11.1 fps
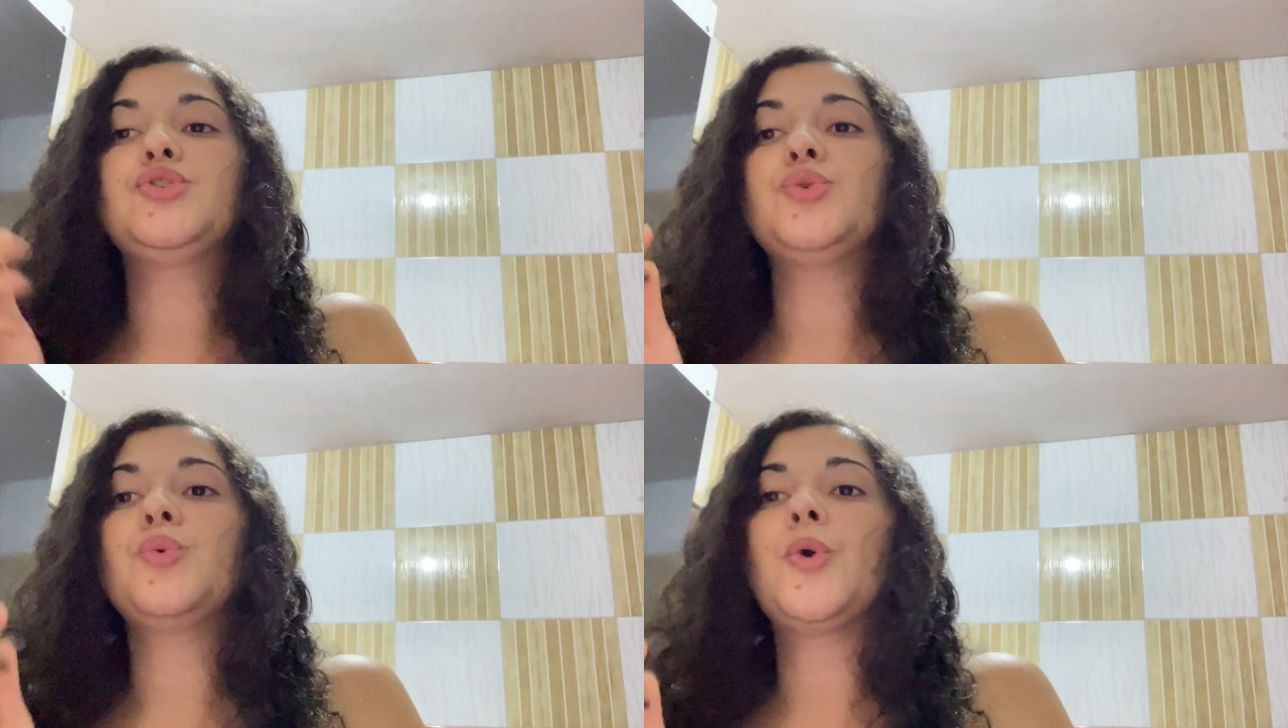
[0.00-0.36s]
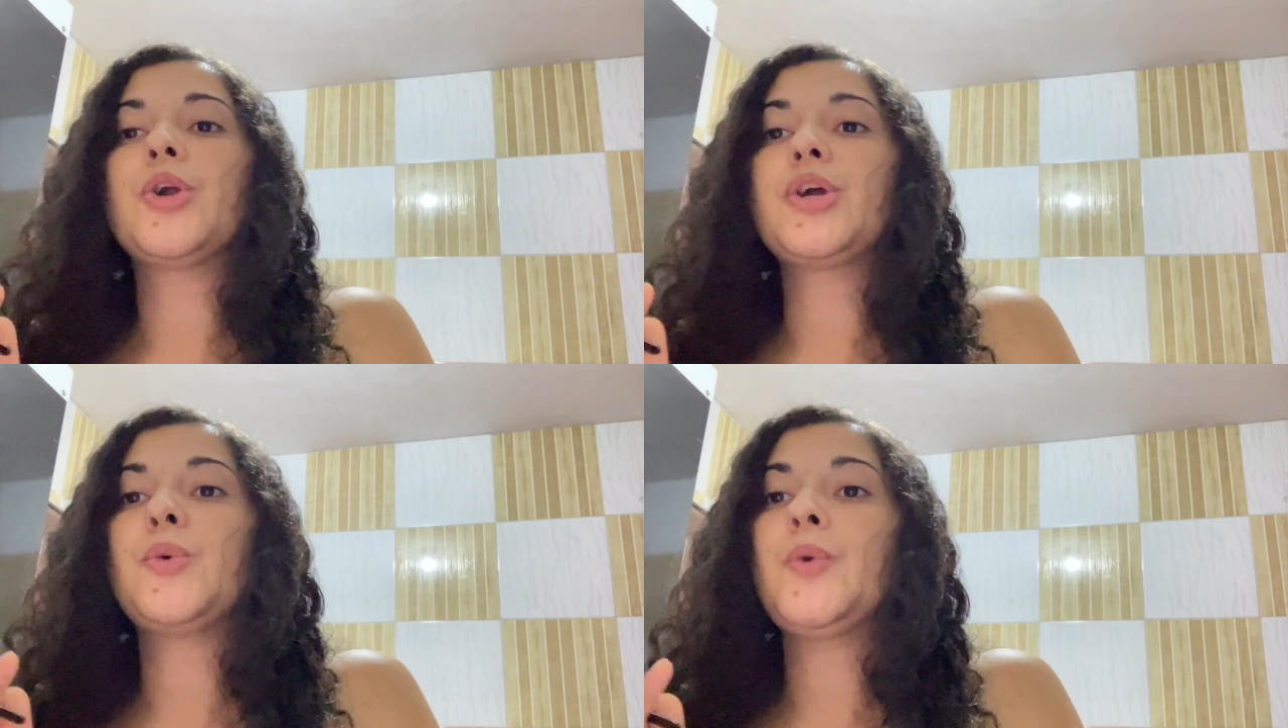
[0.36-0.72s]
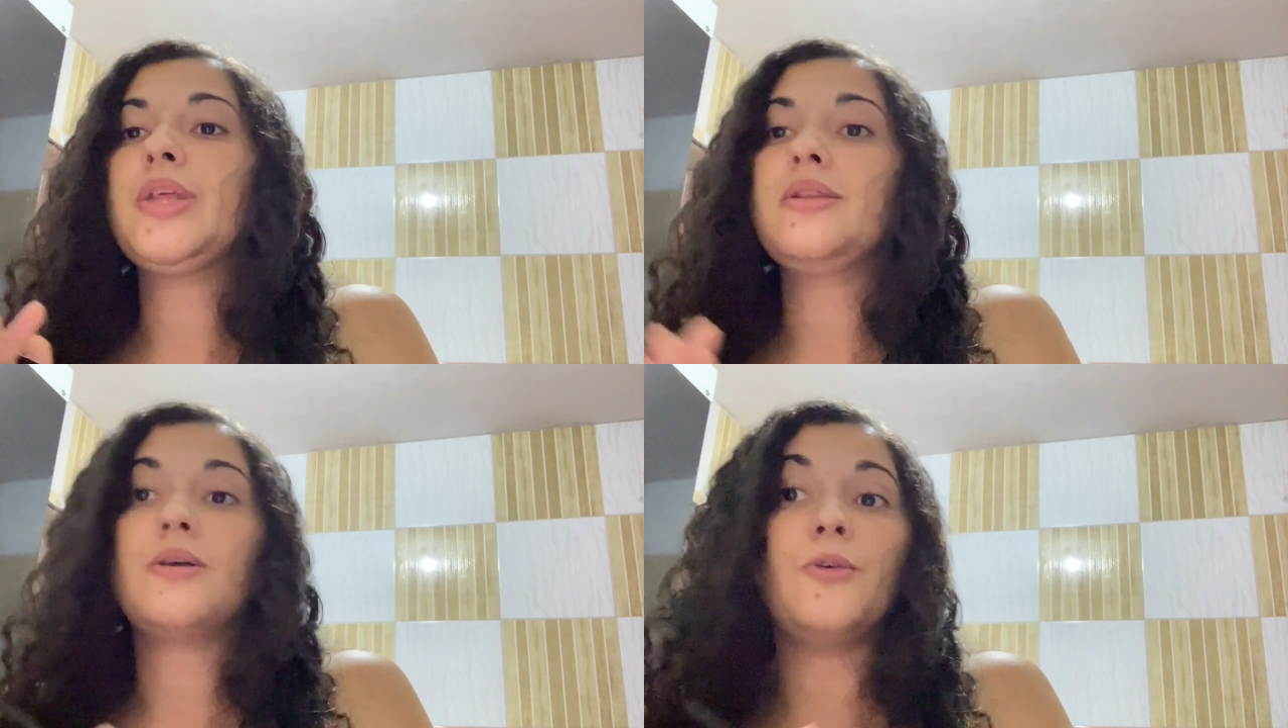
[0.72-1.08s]
to work
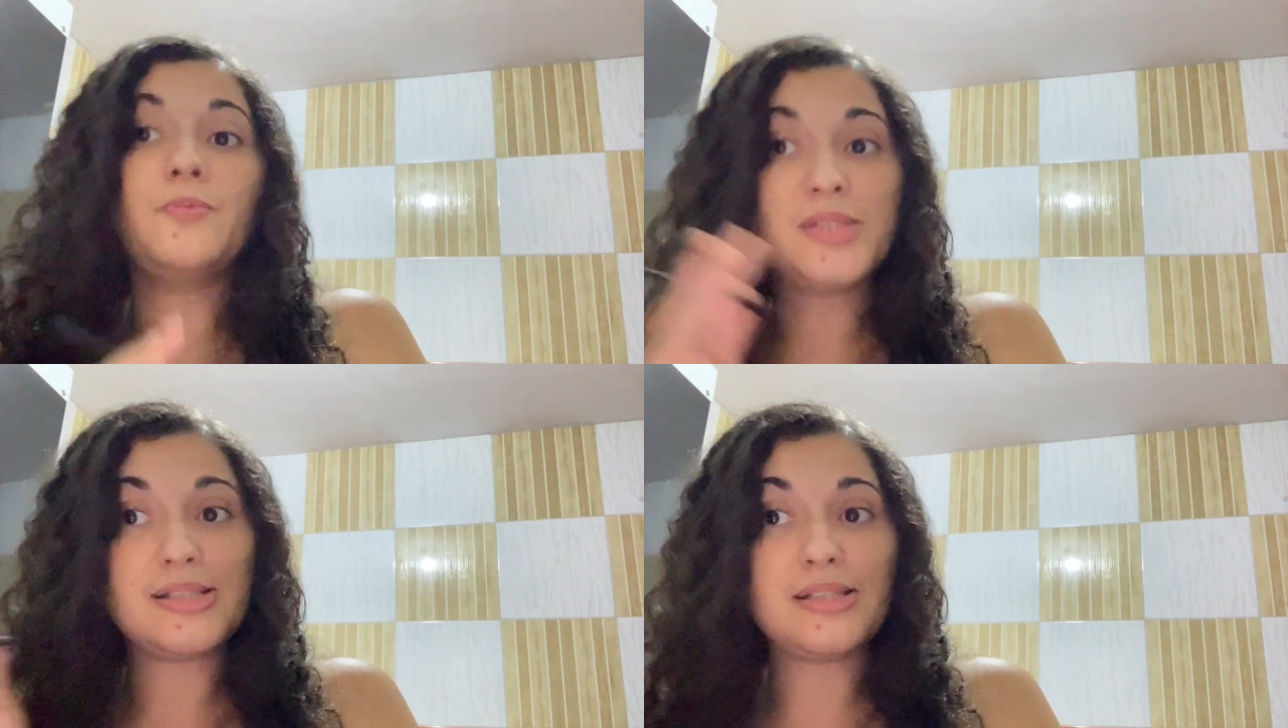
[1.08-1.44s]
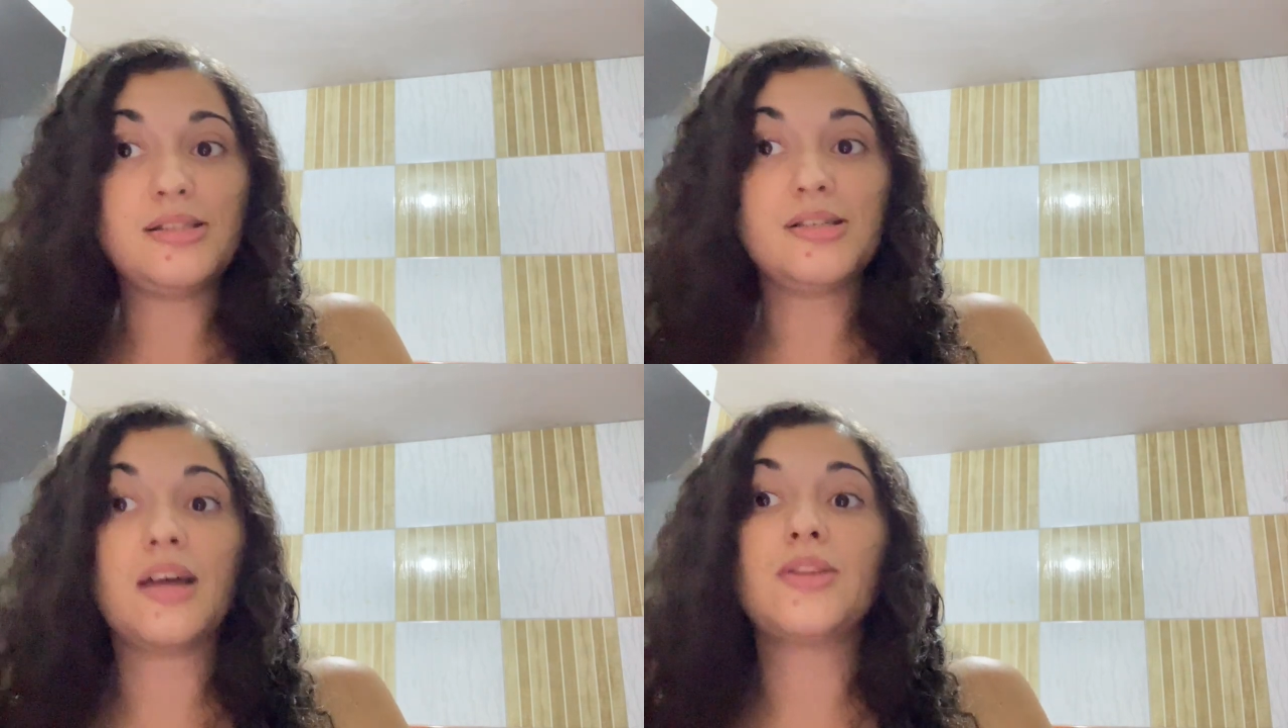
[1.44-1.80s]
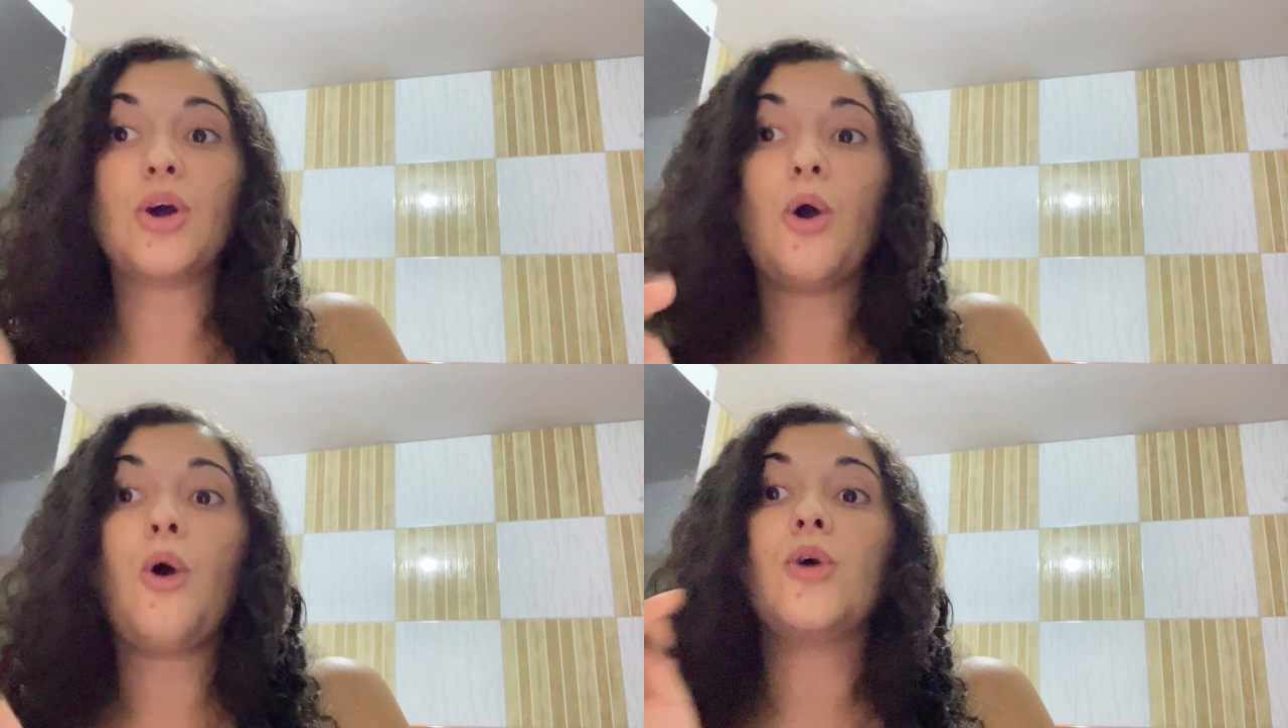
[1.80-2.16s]
with
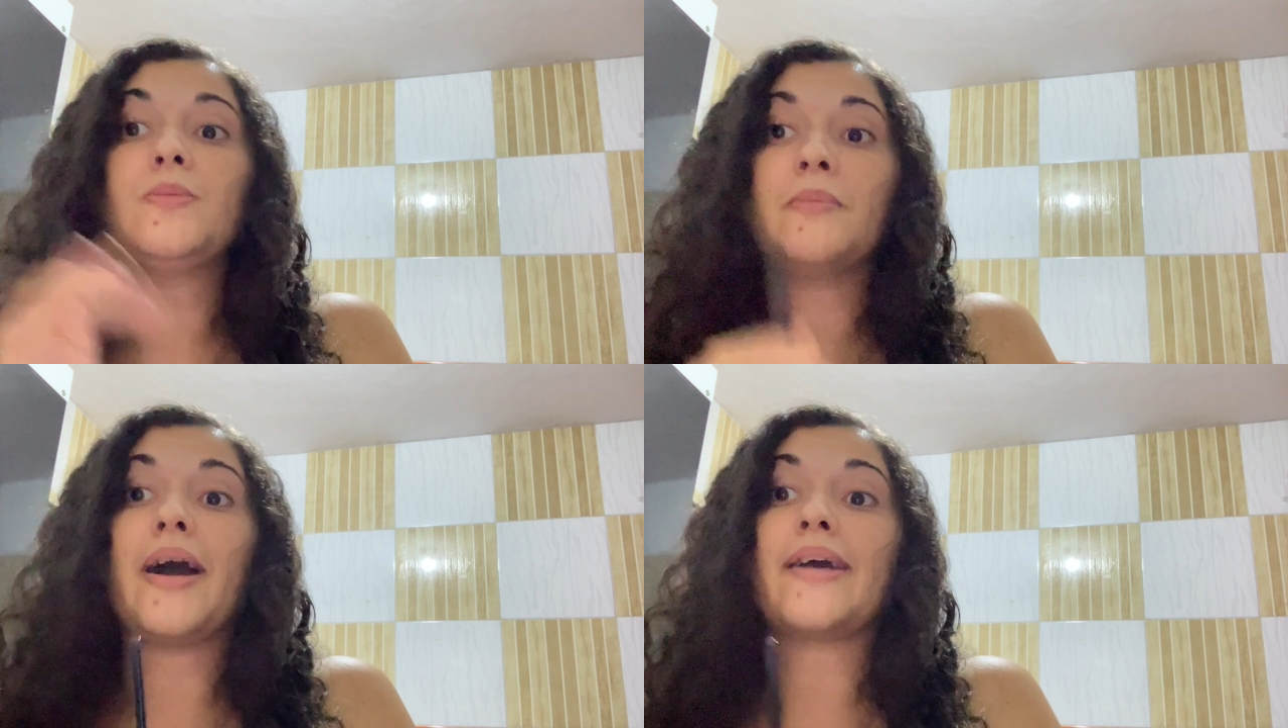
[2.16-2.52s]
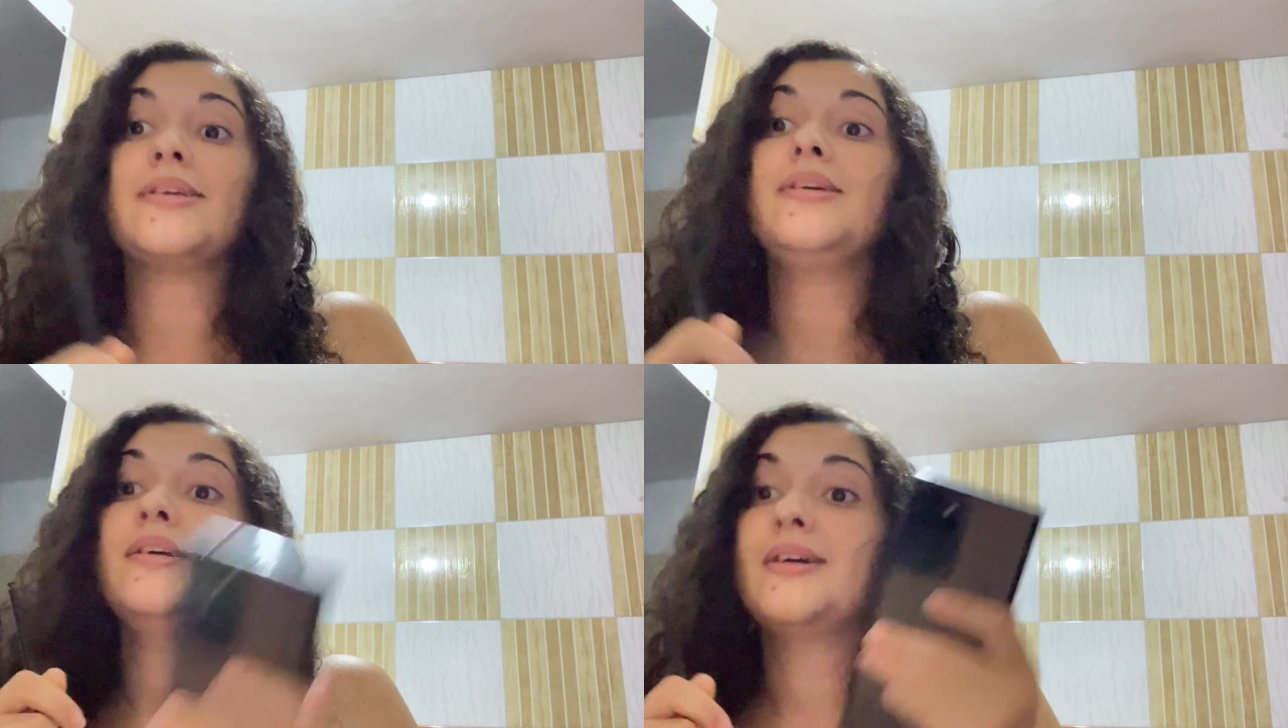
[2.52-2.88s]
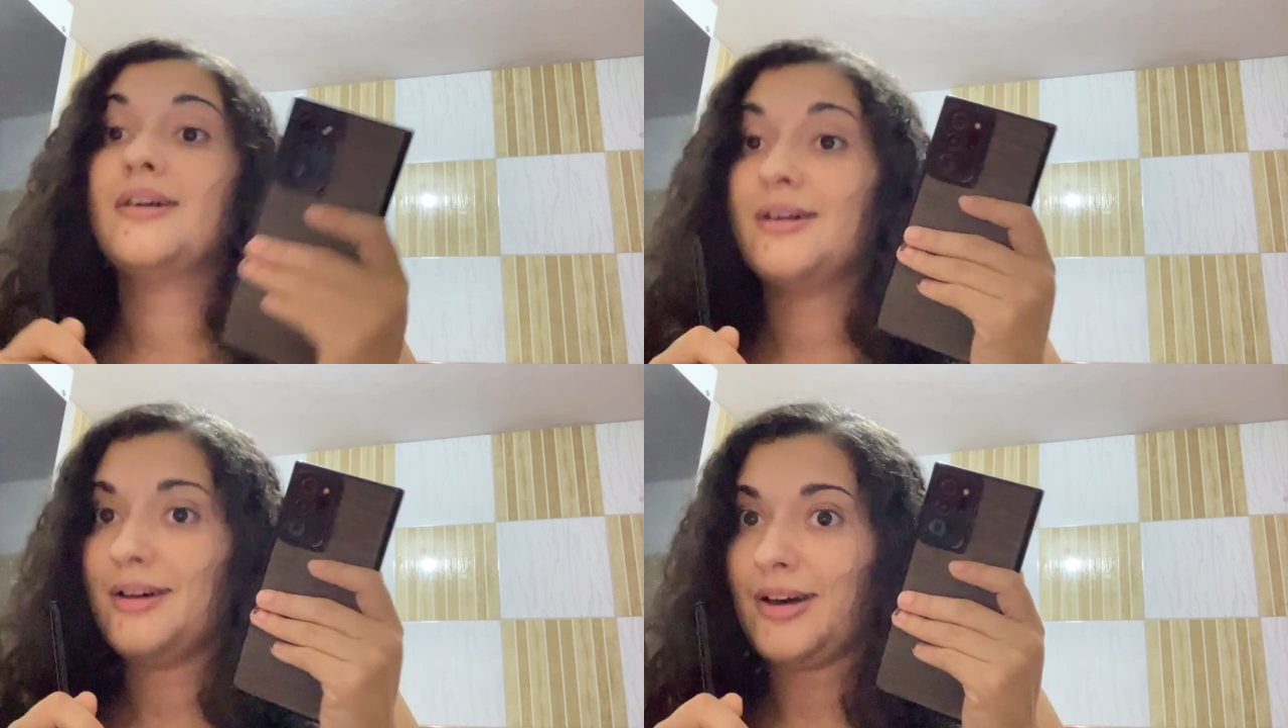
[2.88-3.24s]
Obsidian on my
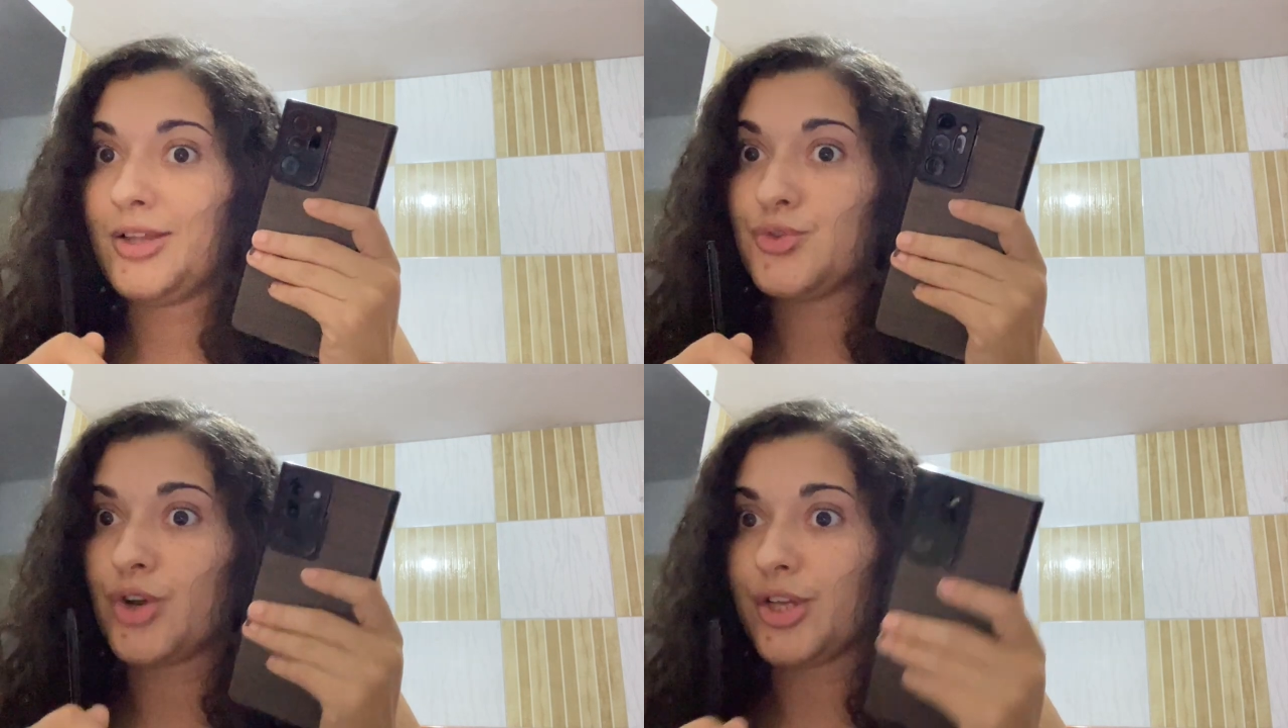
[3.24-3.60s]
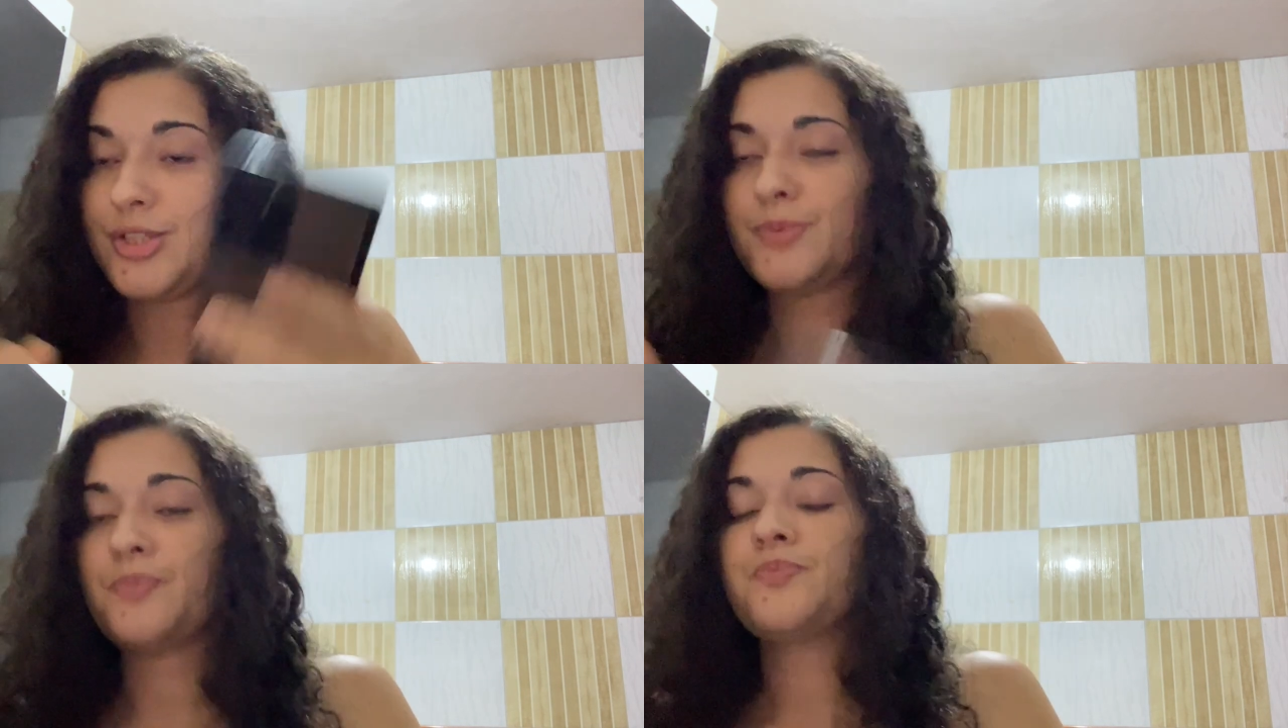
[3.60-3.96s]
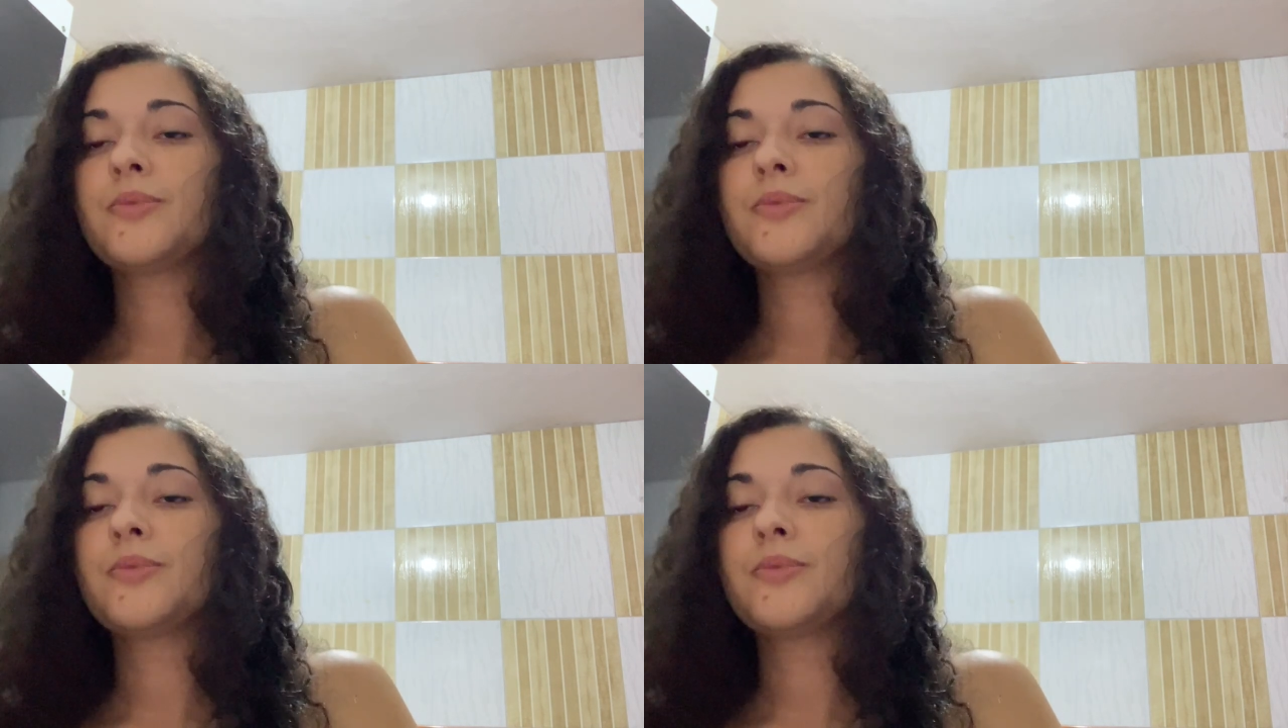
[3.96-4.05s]
Android.